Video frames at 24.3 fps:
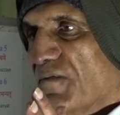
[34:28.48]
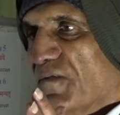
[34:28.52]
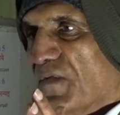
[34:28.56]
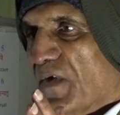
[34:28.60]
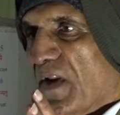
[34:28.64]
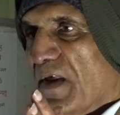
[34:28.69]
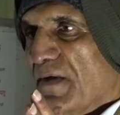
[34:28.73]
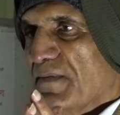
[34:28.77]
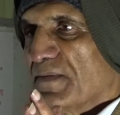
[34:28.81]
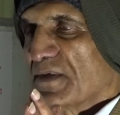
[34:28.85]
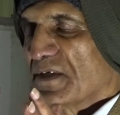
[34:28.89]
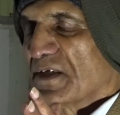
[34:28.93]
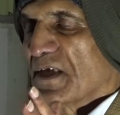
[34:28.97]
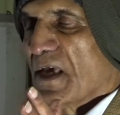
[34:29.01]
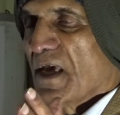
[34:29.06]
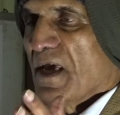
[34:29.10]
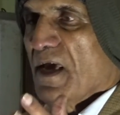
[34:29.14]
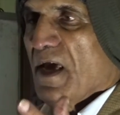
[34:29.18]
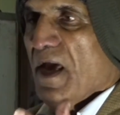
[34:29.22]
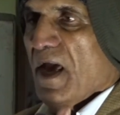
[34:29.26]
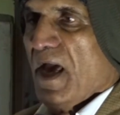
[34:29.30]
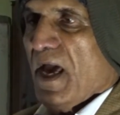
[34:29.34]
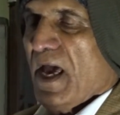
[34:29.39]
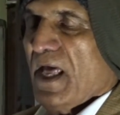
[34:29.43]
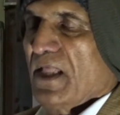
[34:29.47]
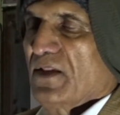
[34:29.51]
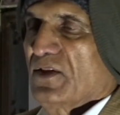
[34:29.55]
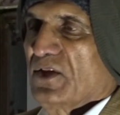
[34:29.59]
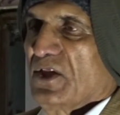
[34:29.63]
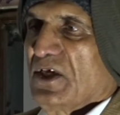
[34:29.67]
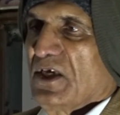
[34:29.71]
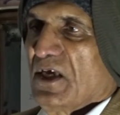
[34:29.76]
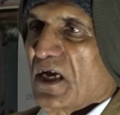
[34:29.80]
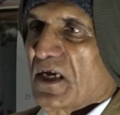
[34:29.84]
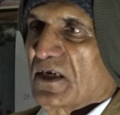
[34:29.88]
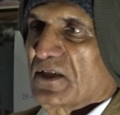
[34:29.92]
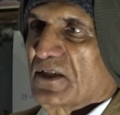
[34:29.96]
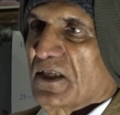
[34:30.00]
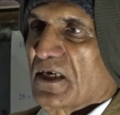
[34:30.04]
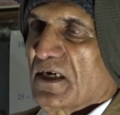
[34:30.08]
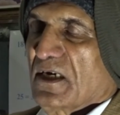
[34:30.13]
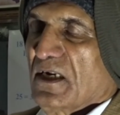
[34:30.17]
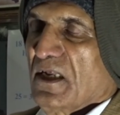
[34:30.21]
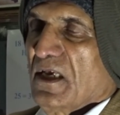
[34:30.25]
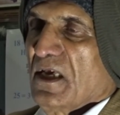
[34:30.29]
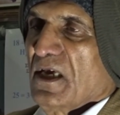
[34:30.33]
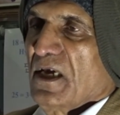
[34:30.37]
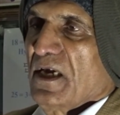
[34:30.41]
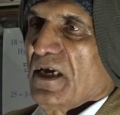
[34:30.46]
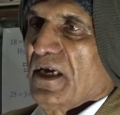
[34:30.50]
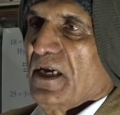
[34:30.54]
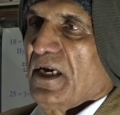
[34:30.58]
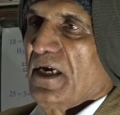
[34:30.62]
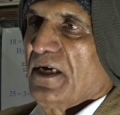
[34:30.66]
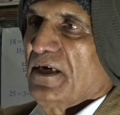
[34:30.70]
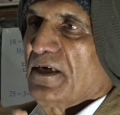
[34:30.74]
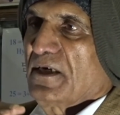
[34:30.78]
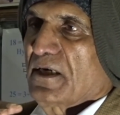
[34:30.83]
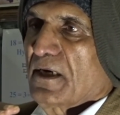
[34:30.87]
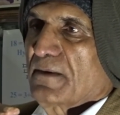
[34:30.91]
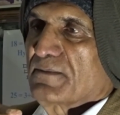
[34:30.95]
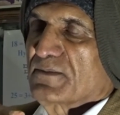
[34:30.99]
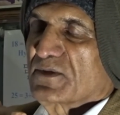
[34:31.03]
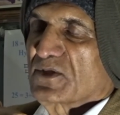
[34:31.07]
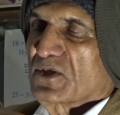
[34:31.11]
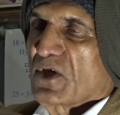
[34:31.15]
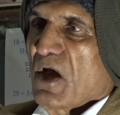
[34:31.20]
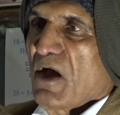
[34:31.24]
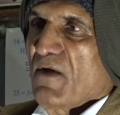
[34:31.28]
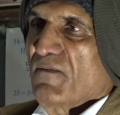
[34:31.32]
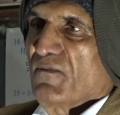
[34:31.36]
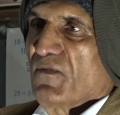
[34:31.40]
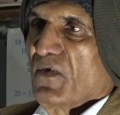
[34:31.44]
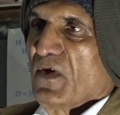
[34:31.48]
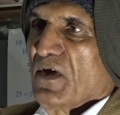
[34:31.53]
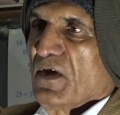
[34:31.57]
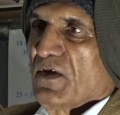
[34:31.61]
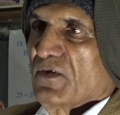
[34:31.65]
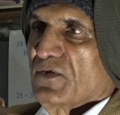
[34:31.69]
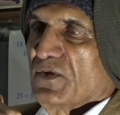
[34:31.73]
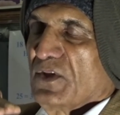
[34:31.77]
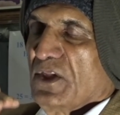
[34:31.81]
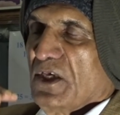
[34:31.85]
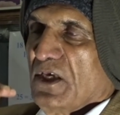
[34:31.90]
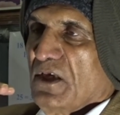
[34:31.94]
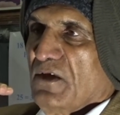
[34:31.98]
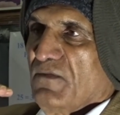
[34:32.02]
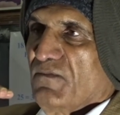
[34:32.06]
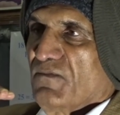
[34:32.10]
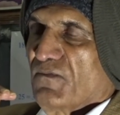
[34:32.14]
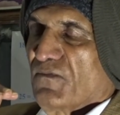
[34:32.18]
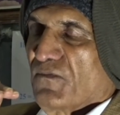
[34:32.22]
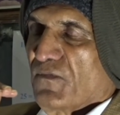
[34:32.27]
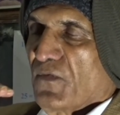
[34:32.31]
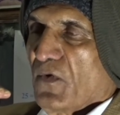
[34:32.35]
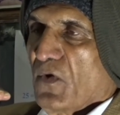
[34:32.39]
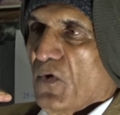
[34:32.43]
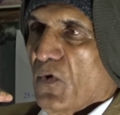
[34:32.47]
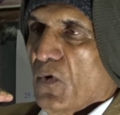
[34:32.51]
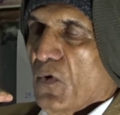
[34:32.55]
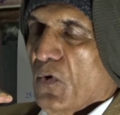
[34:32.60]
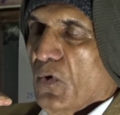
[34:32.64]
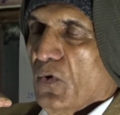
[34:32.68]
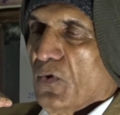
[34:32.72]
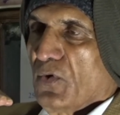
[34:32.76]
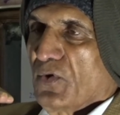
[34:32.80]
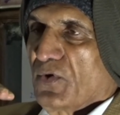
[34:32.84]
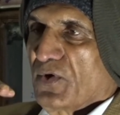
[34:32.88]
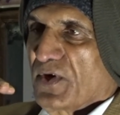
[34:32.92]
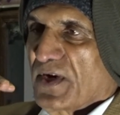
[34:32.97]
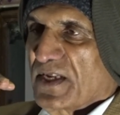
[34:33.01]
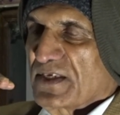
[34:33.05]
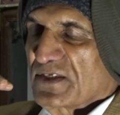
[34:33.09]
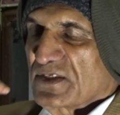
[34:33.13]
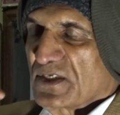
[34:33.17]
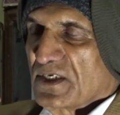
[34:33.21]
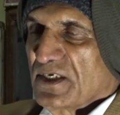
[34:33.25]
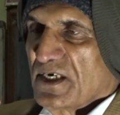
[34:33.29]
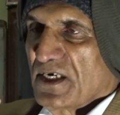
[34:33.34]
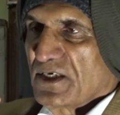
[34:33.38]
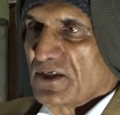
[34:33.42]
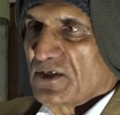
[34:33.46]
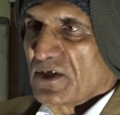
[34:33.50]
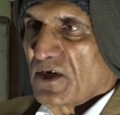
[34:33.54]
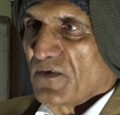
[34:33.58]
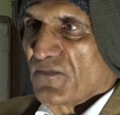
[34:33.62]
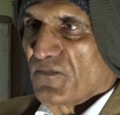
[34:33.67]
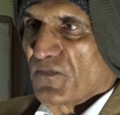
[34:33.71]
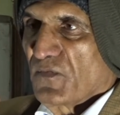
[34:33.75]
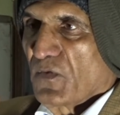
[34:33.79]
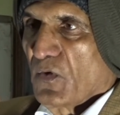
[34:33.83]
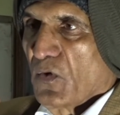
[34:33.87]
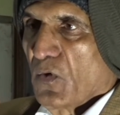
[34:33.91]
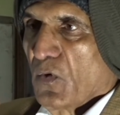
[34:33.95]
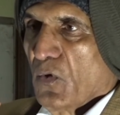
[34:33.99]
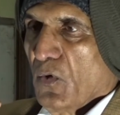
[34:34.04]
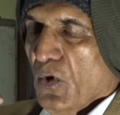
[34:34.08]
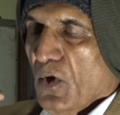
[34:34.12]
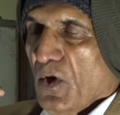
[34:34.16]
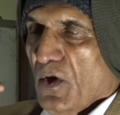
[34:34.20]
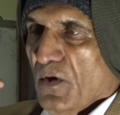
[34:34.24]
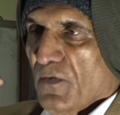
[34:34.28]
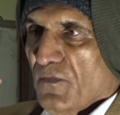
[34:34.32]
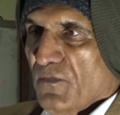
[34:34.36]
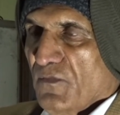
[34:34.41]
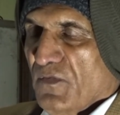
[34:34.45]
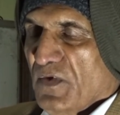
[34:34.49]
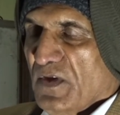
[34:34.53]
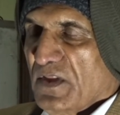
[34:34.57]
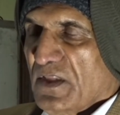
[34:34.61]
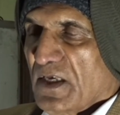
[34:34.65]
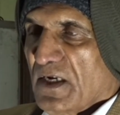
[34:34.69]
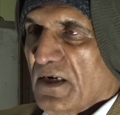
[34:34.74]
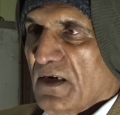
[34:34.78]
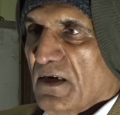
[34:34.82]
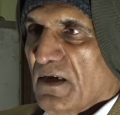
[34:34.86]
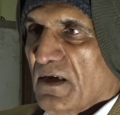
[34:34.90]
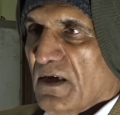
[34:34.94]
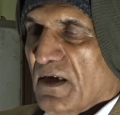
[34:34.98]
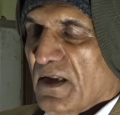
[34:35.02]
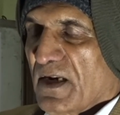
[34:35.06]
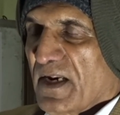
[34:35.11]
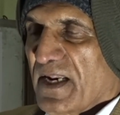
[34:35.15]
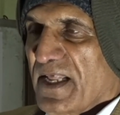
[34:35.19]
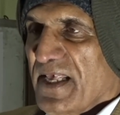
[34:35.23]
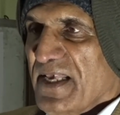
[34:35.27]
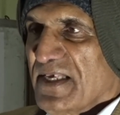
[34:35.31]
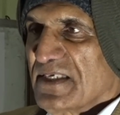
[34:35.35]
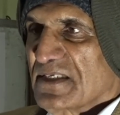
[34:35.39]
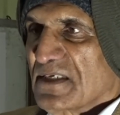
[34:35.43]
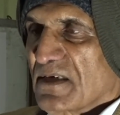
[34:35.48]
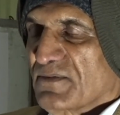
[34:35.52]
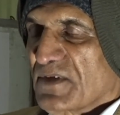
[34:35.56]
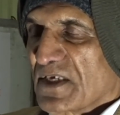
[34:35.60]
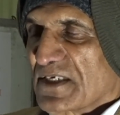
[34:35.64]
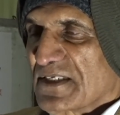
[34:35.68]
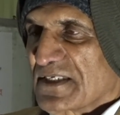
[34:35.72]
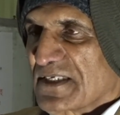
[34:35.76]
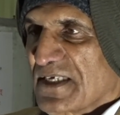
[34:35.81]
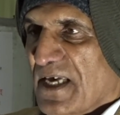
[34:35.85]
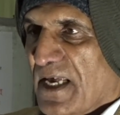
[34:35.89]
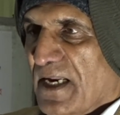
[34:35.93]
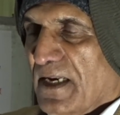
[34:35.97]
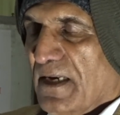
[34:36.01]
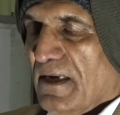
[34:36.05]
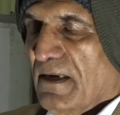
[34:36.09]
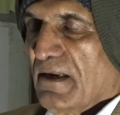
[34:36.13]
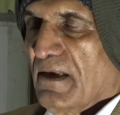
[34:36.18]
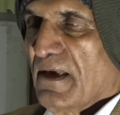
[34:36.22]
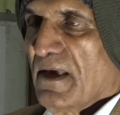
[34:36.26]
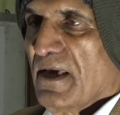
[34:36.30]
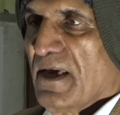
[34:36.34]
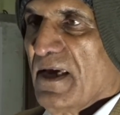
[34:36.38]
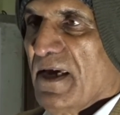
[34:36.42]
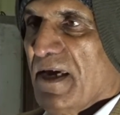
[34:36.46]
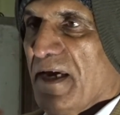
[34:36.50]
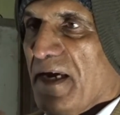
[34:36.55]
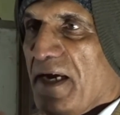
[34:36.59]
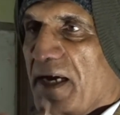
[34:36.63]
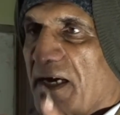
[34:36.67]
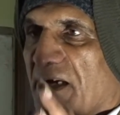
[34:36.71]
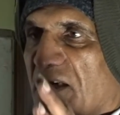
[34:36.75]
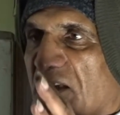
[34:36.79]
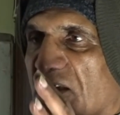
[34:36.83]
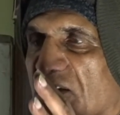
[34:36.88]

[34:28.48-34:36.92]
frames, and the other in terms of the flow, transcendental flow within rays of the sun. It